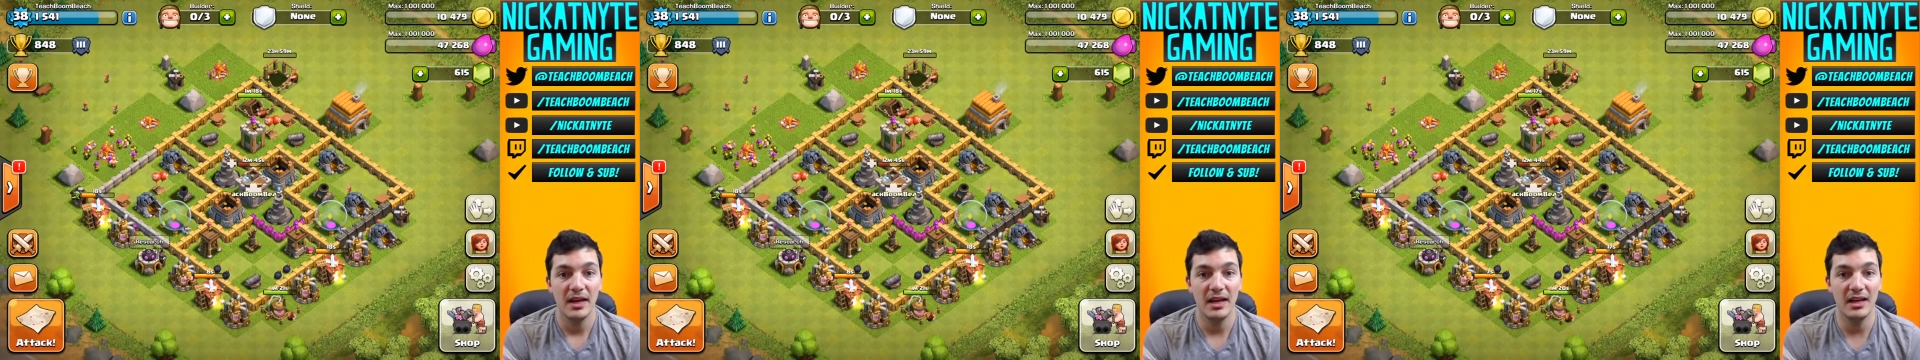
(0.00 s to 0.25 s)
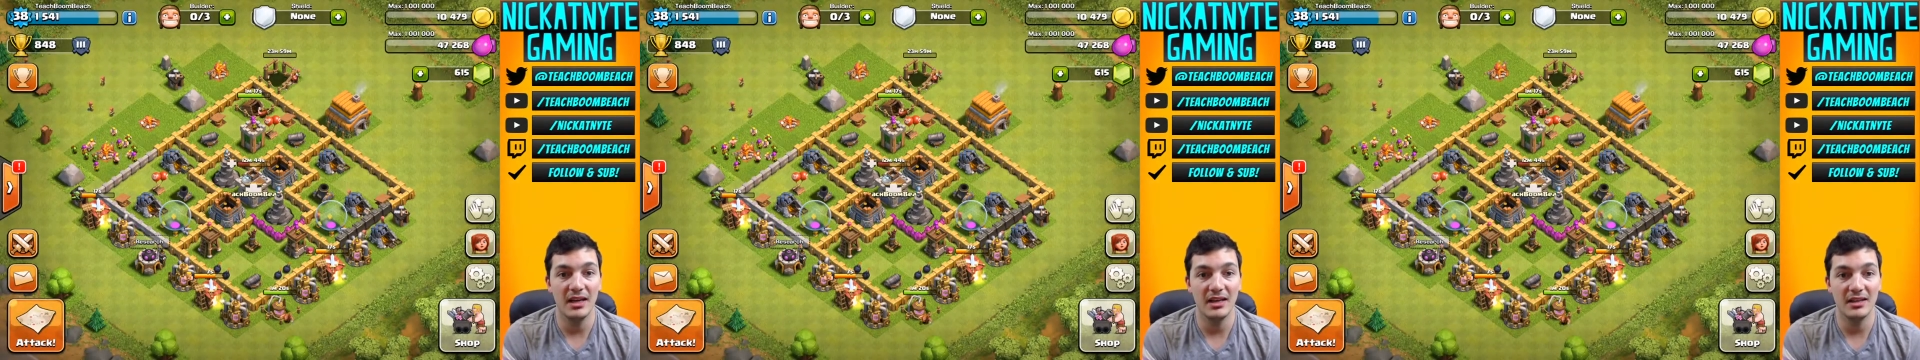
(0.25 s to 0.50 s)

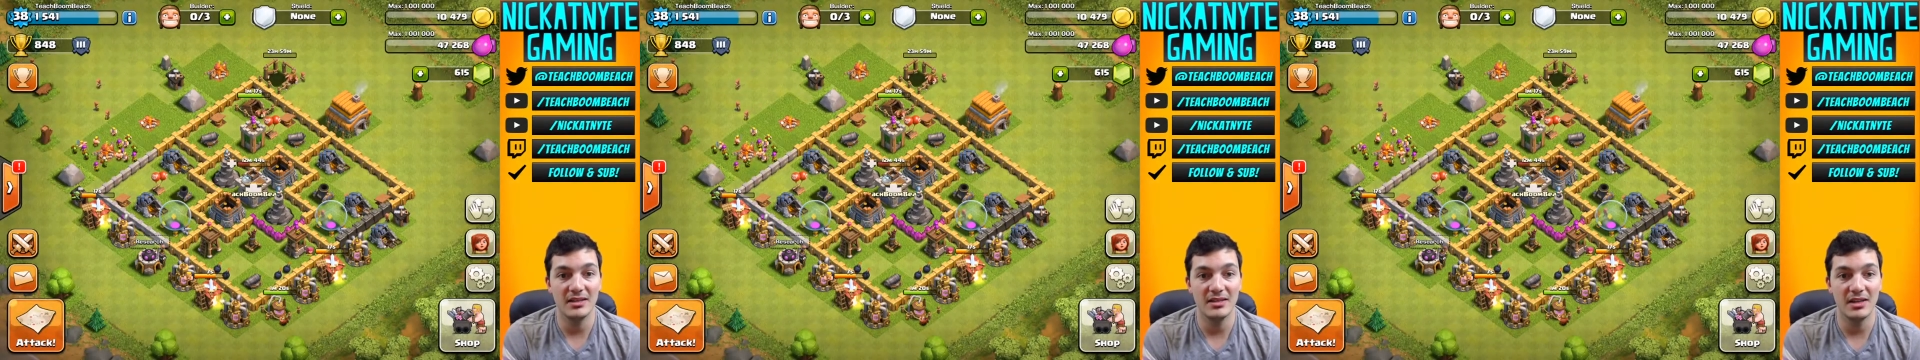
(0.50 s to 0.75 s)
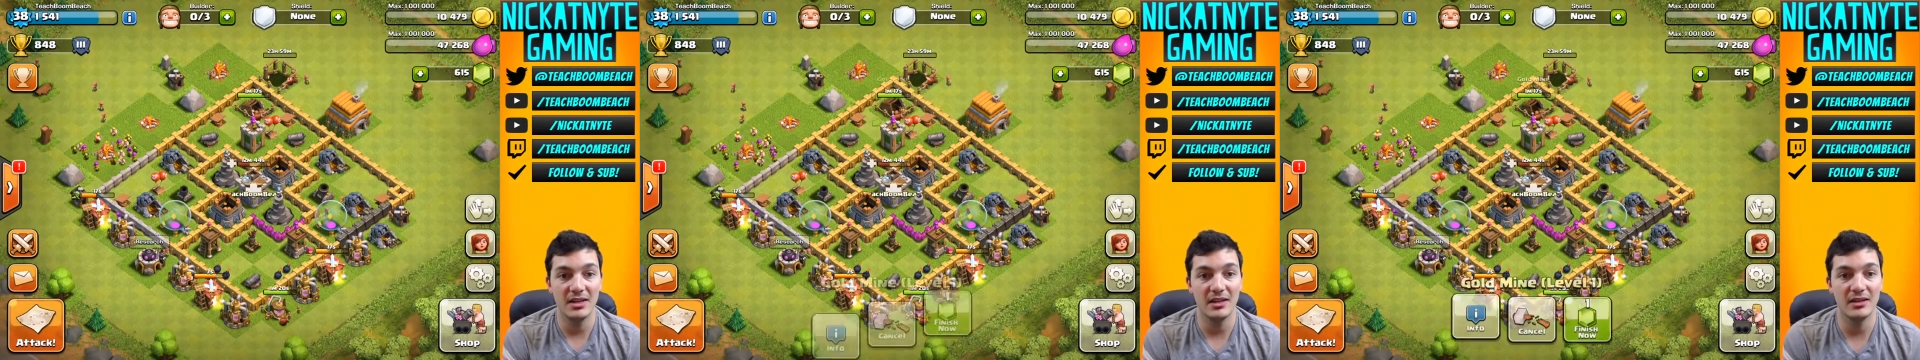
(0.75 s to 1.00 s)
and
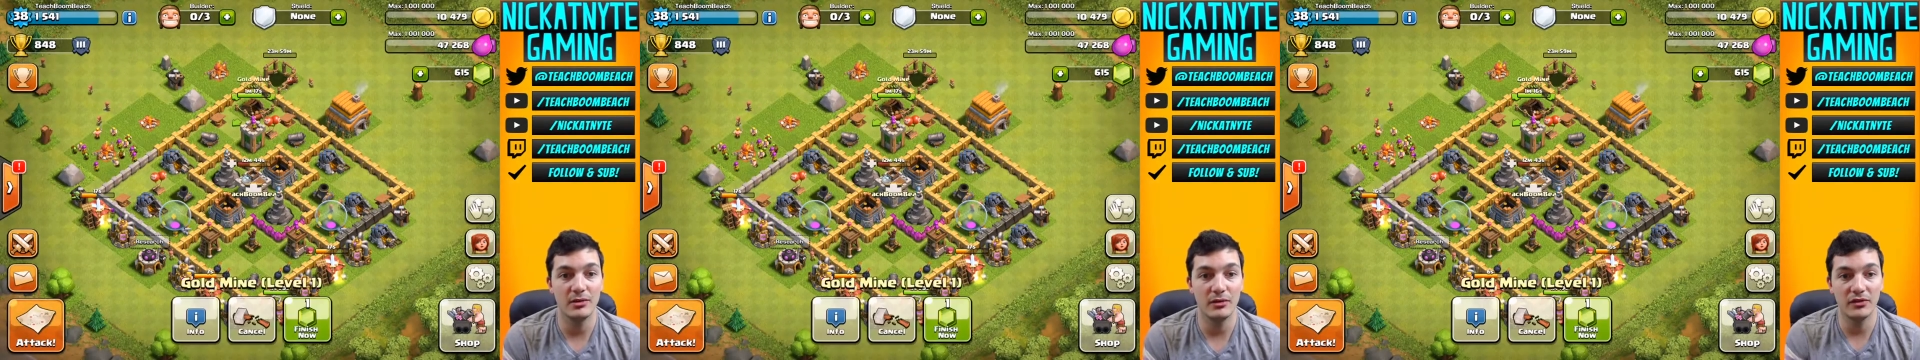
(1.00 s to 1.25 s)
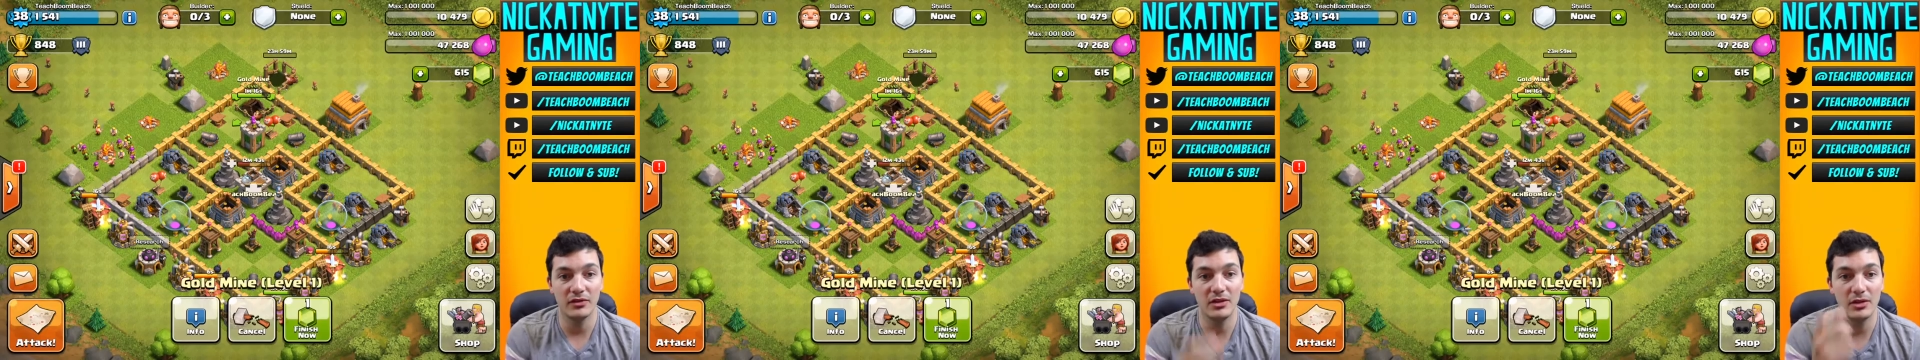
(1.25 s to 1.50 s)
uh,
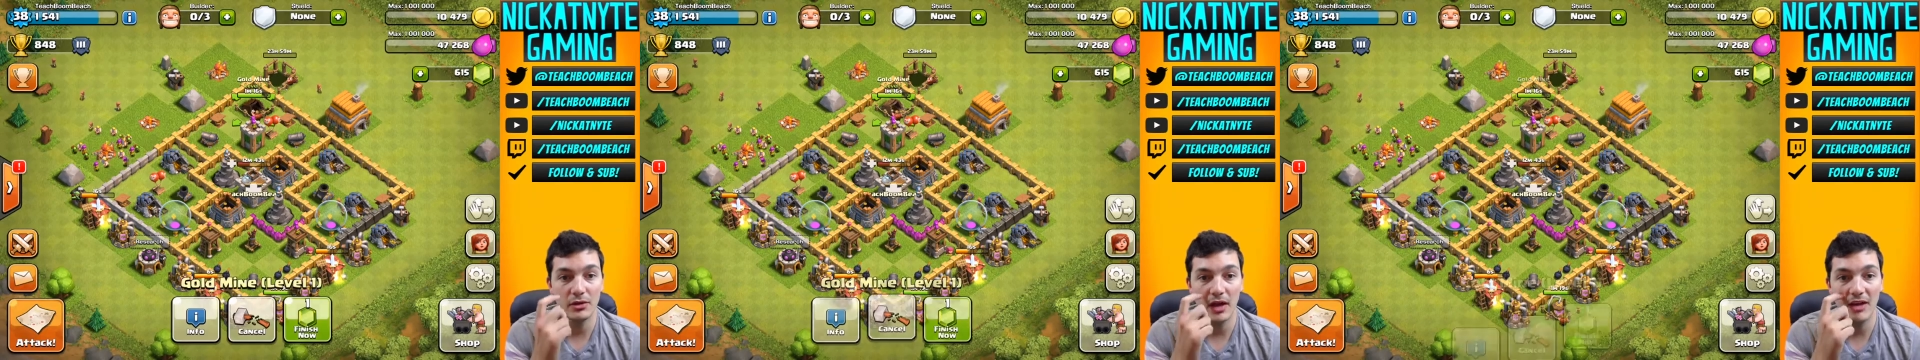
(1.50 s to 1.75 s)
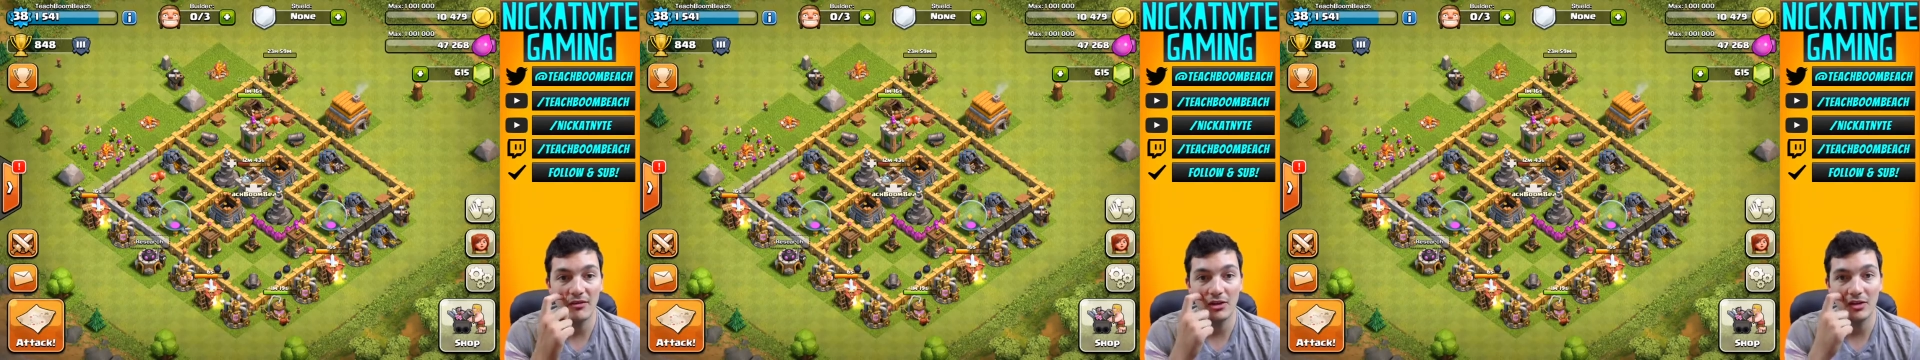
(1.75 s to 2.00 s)
those, you know, the
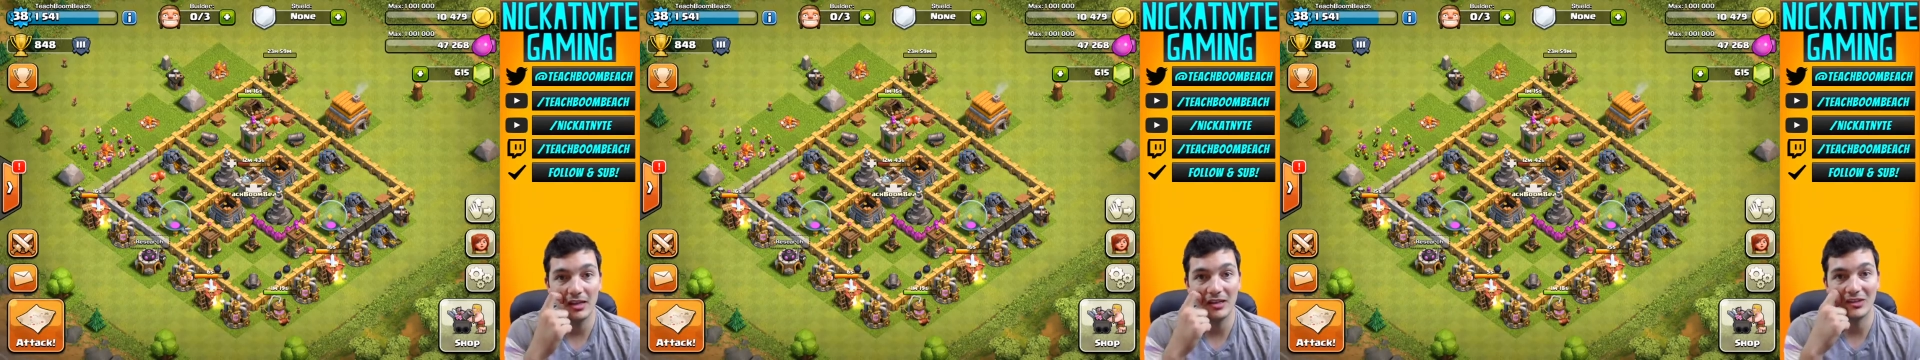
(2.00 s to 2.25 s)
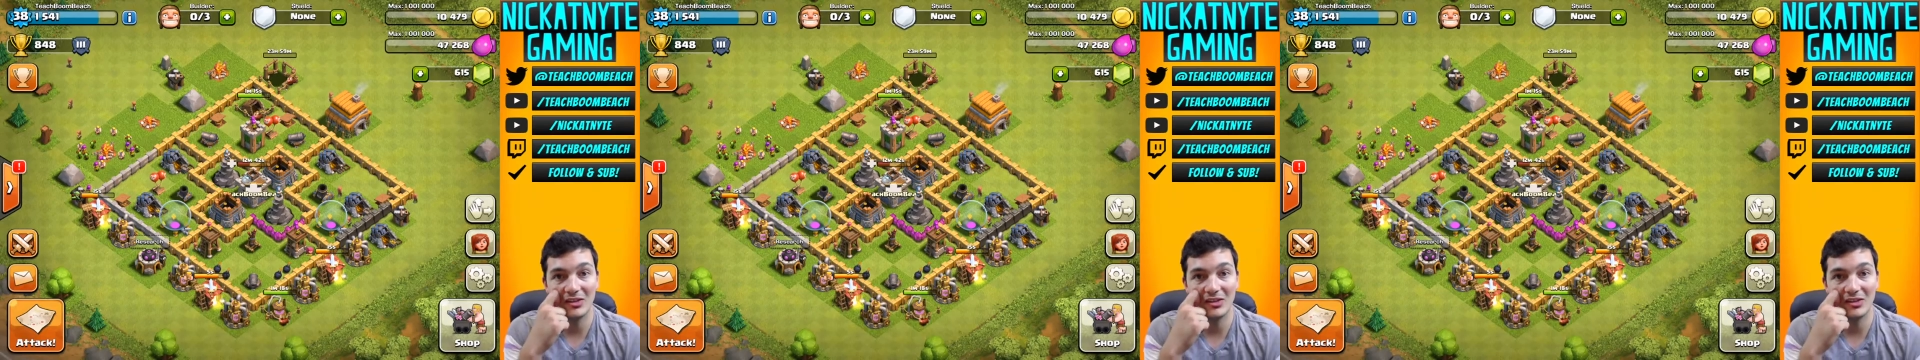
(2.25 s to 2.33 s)
evergreens.